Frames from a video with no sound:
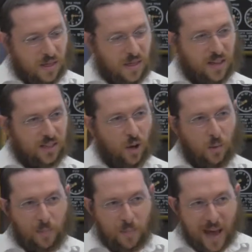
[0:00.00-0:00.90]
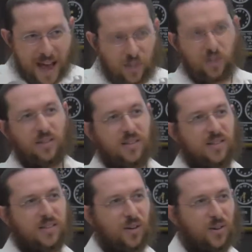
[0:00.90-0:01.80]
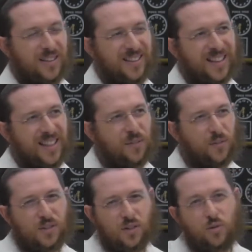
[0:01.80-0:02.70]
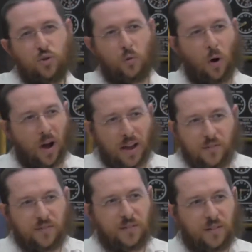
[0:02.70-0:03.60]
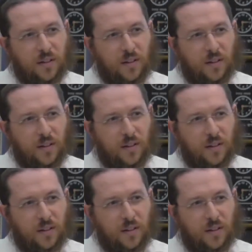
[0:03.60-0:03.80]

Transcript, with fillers: there's no passion necessarily, and therefore there's no drive